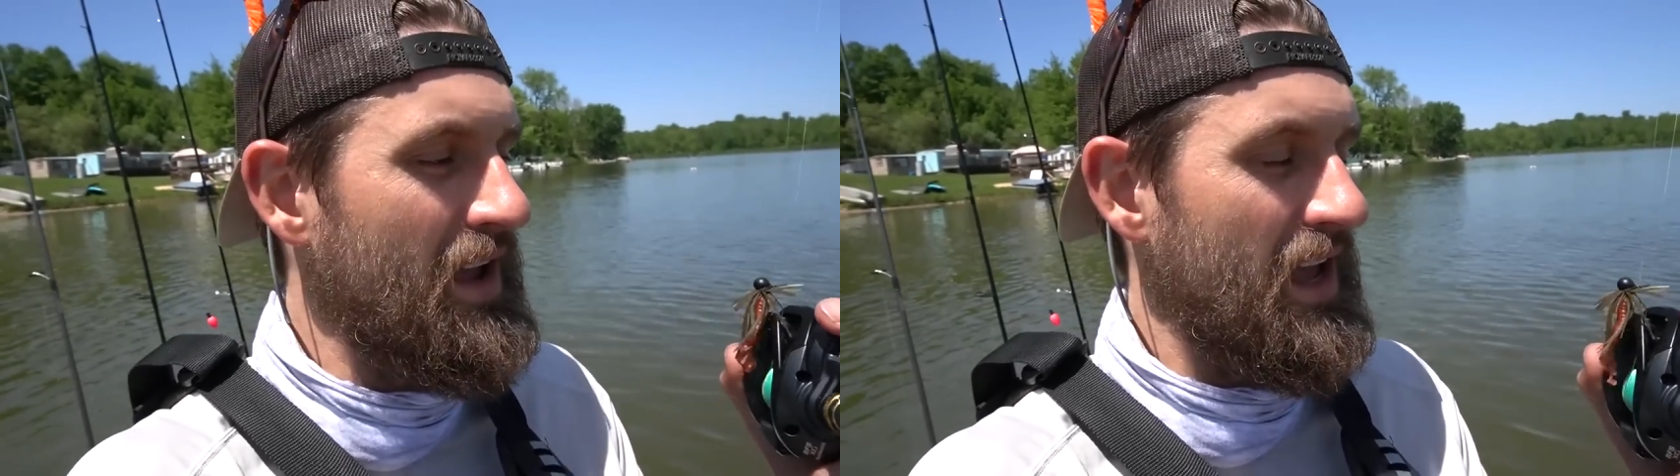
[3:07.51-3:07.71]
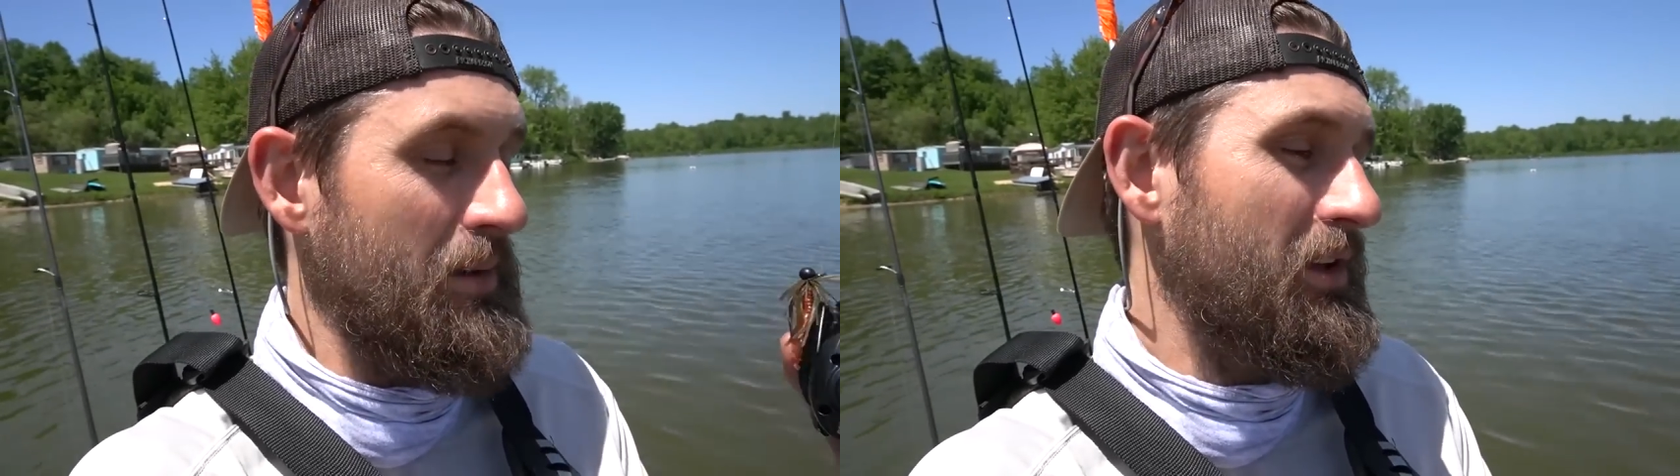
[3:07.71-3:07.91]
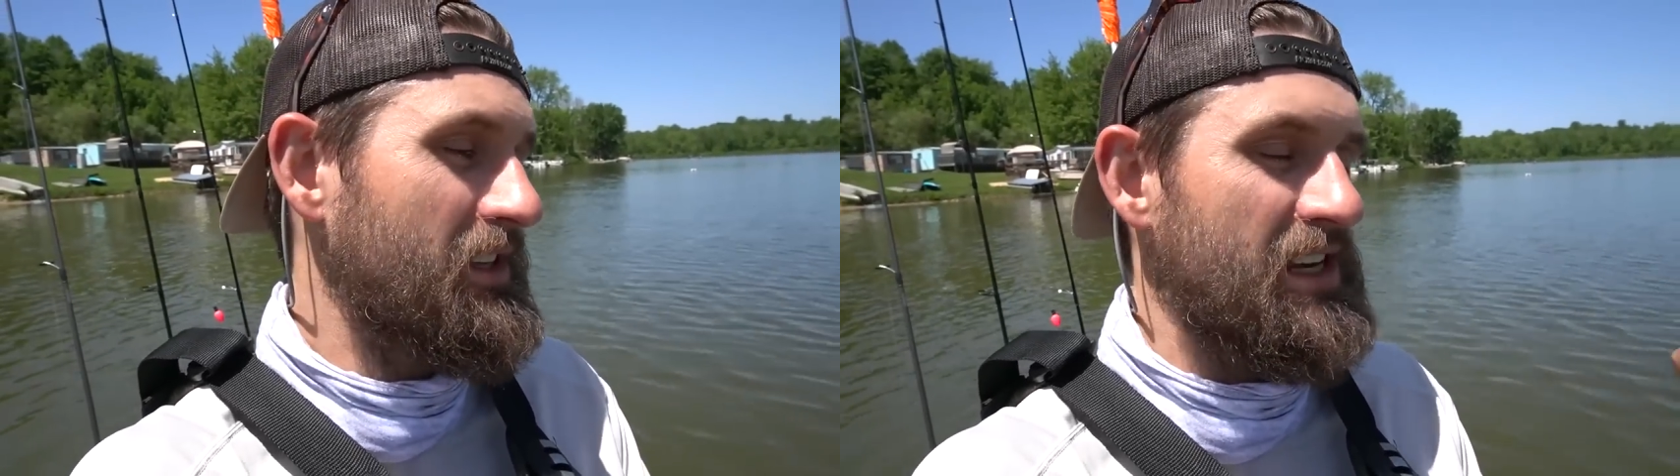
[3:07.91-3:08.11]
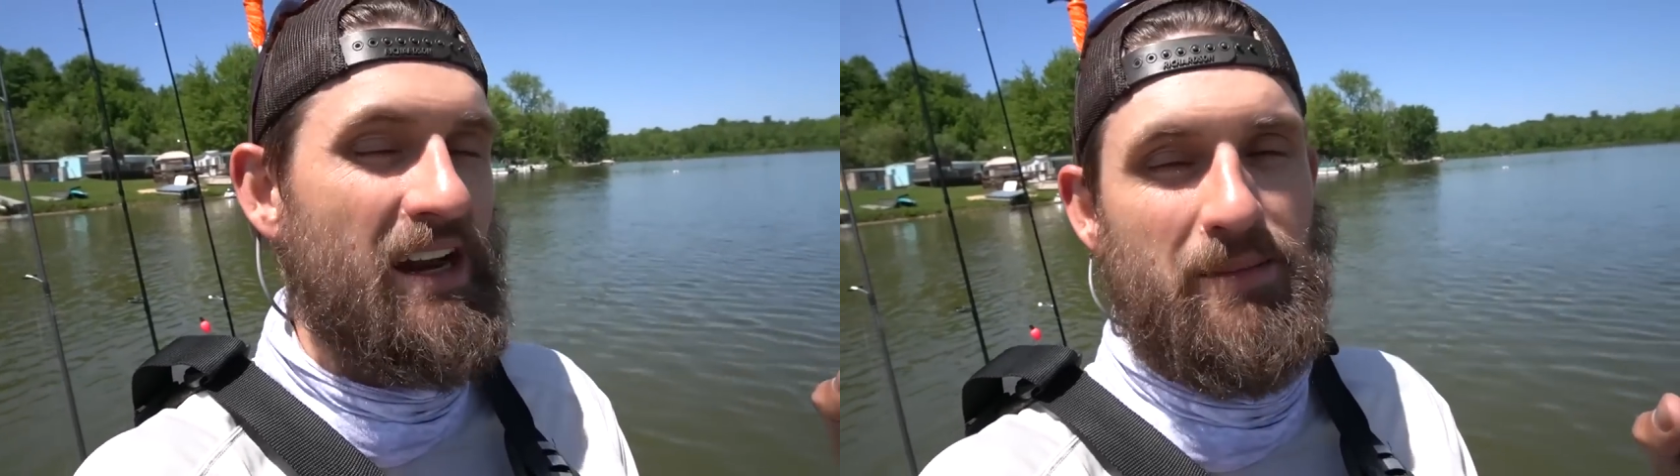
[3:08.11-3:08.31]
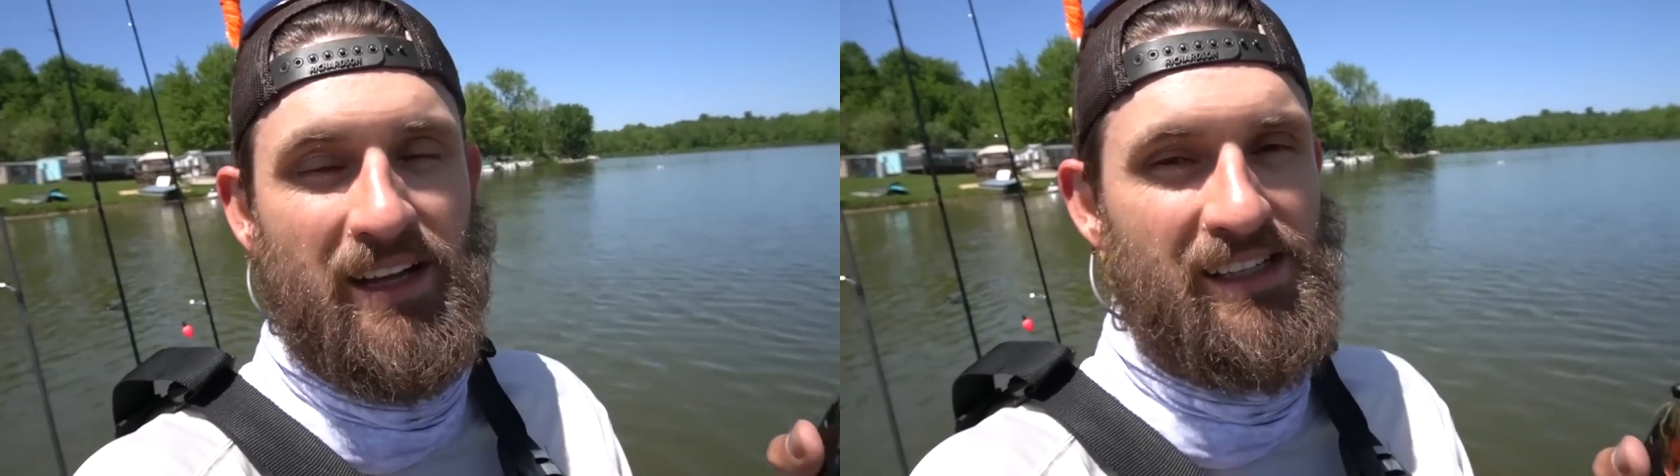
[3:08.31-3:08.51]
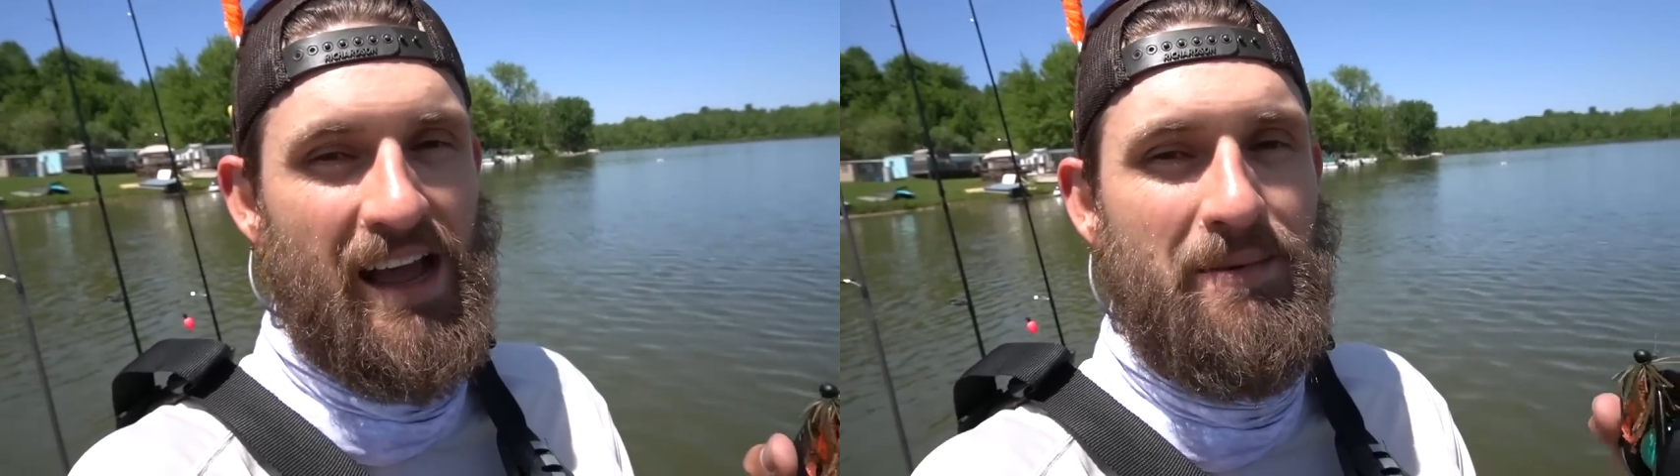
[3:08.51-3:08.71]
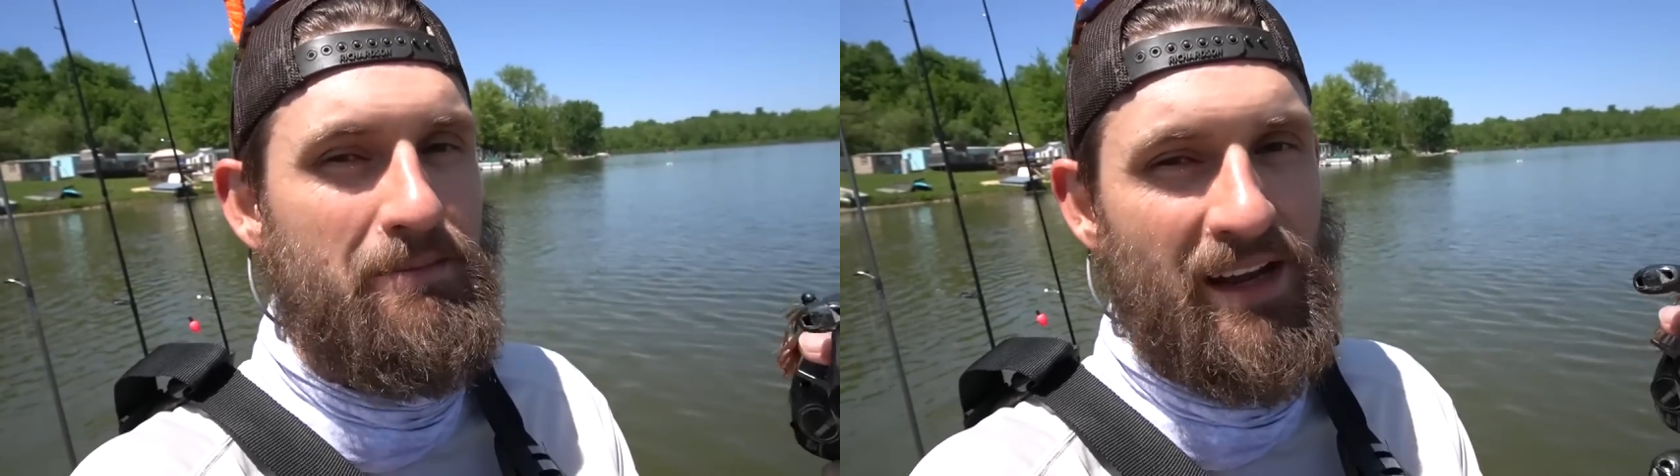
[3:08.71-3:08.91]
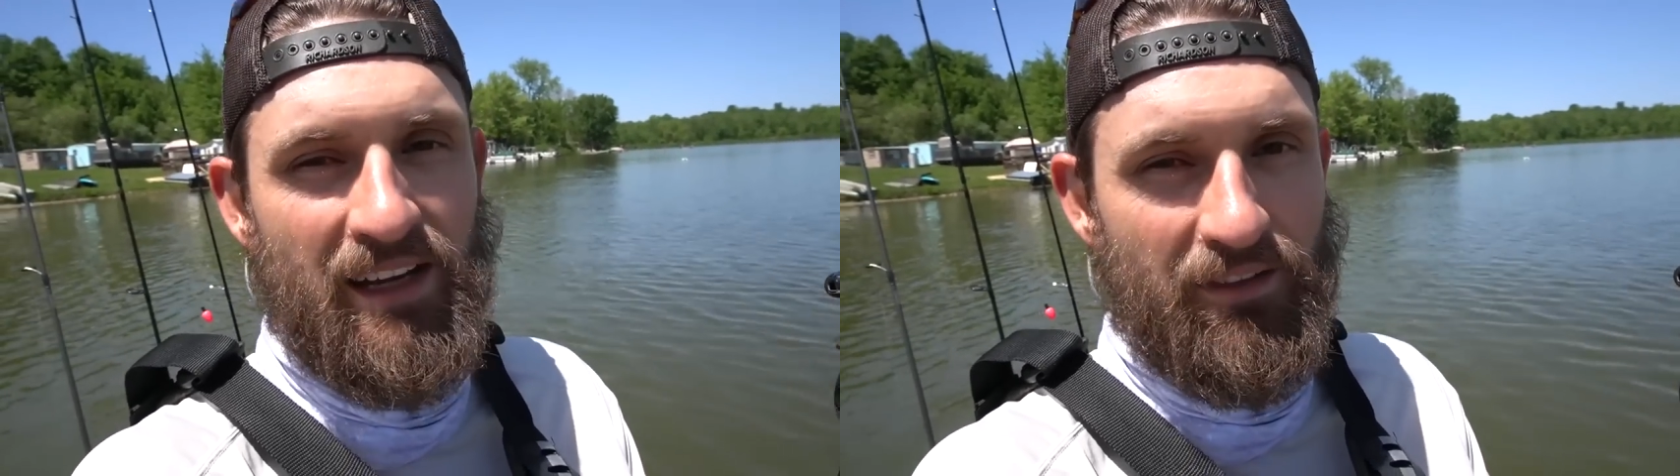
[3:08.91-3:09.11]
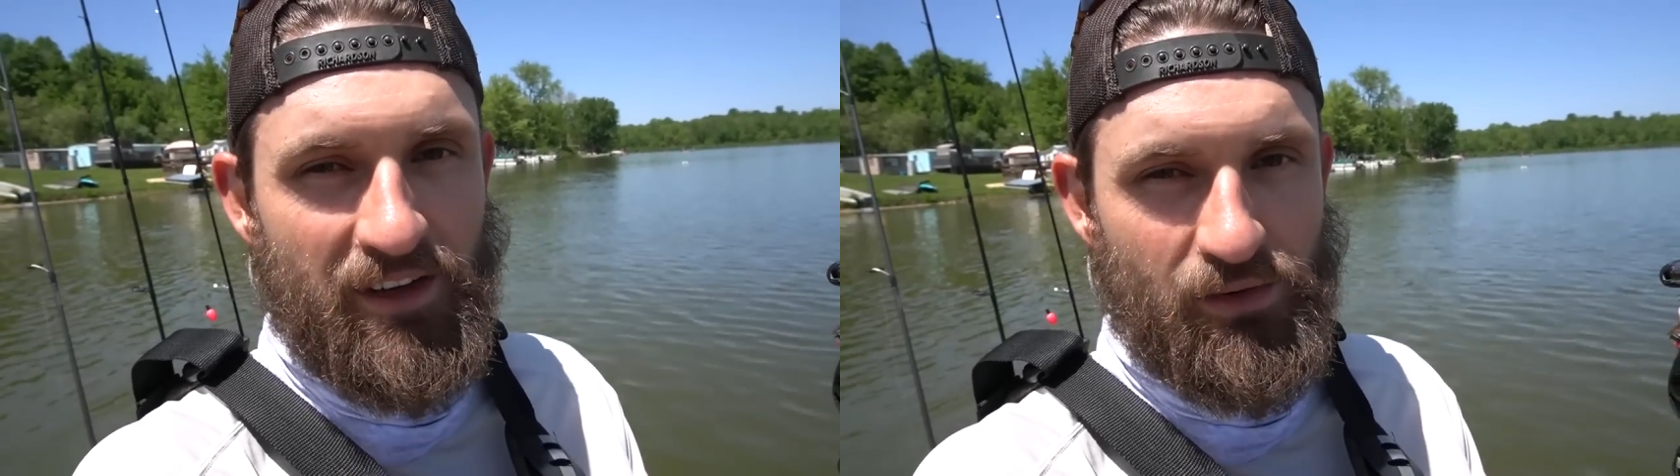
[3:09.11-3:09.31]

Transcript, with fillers: and I'm really excited because I've been meaning to fish